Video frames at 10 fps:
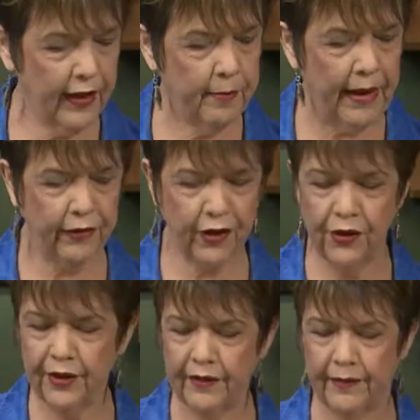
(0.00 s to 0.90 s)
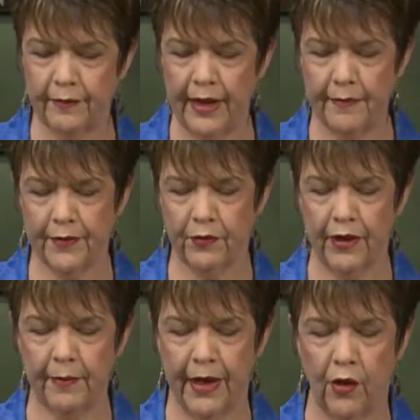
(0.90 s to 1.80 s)
think about the cooking sometimes. I don't
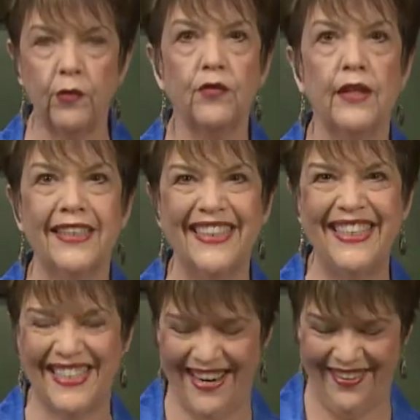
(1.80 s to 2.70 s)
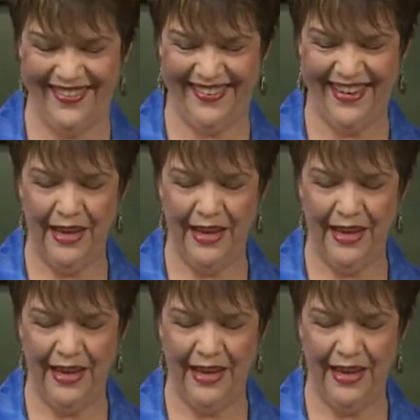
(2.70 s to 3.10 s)
think about all those little details,